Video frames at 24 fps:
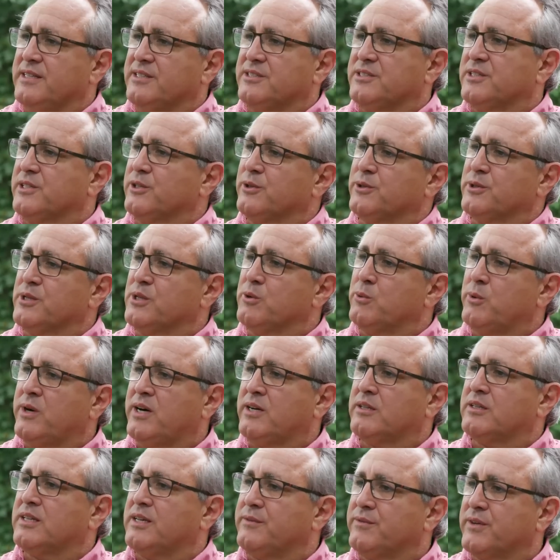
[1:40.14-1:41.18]
is to go to the
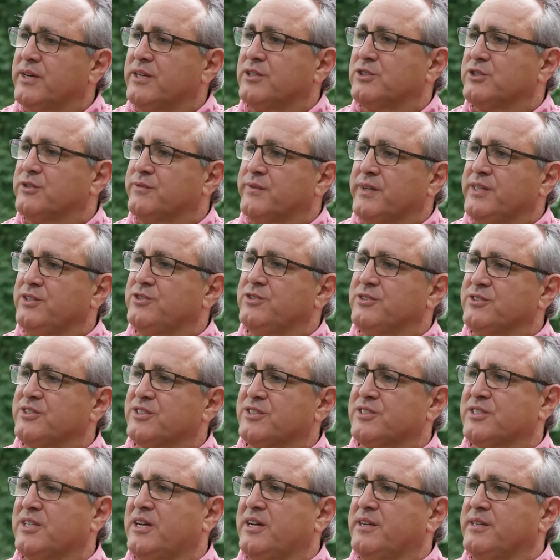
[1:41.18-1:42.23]
Wildlife Conservation
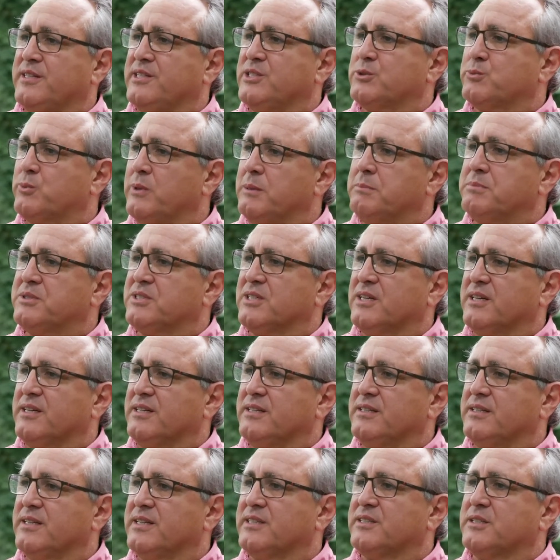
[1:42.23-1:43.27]
Society's
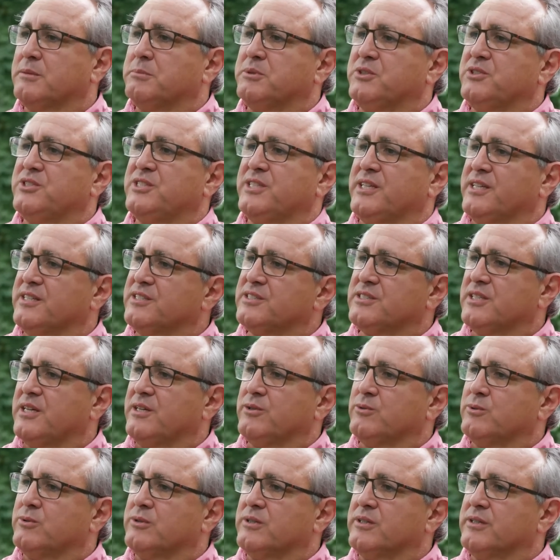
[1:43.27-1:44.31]
website at
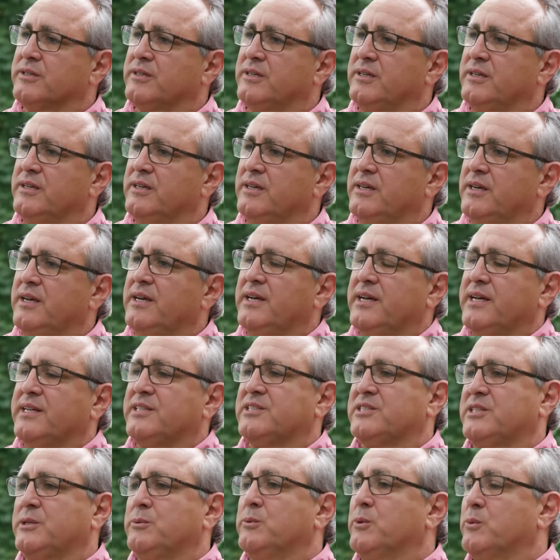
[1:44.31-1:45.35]
wcs.org
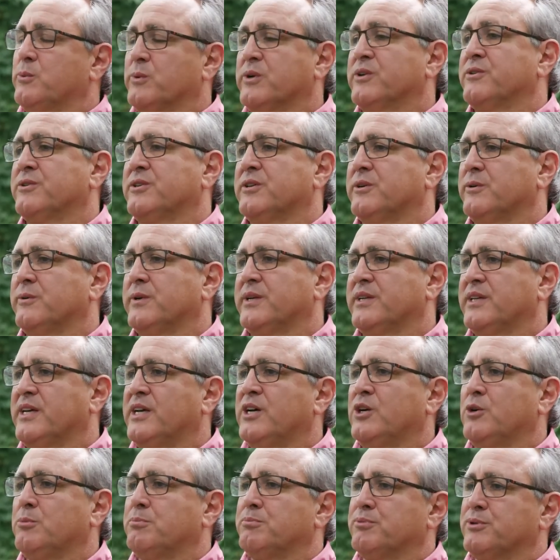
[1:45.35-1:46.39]
and see what we're doing to
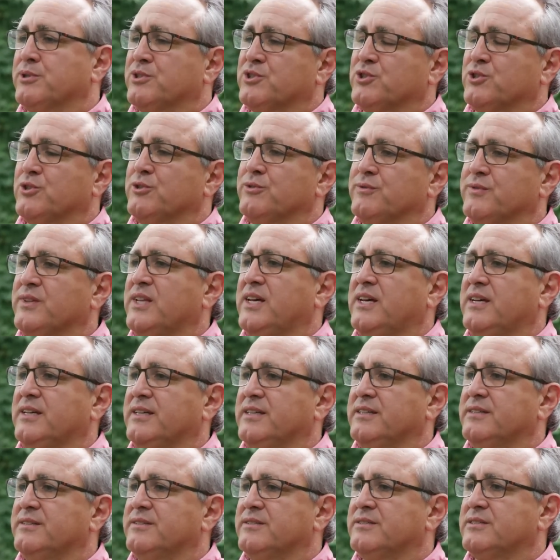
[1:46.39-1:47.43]
help preserve
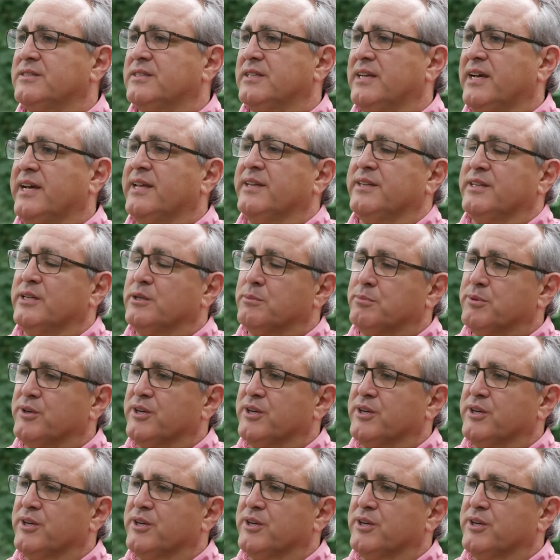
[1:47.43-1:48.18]
lions and their